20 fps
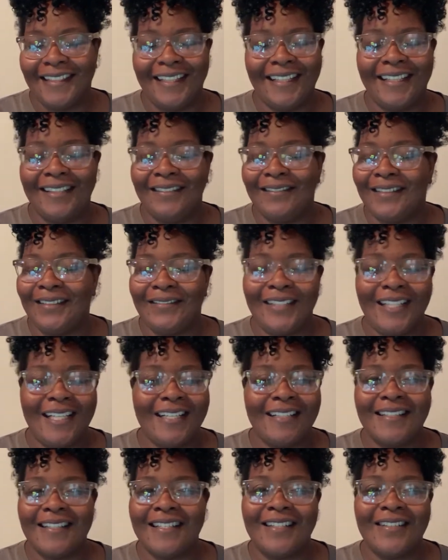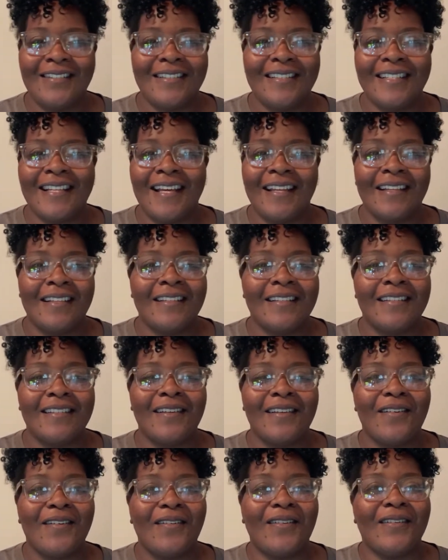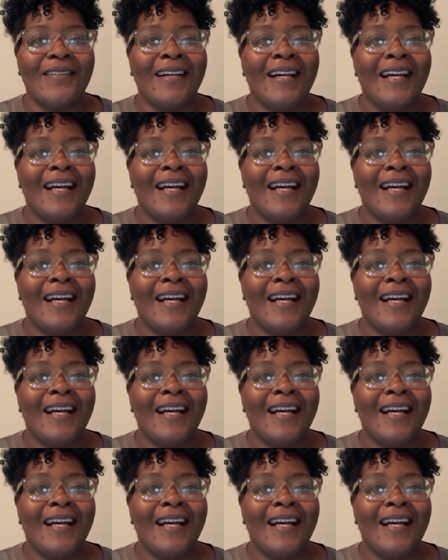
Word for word: Anyway, we can't sit here in silence. So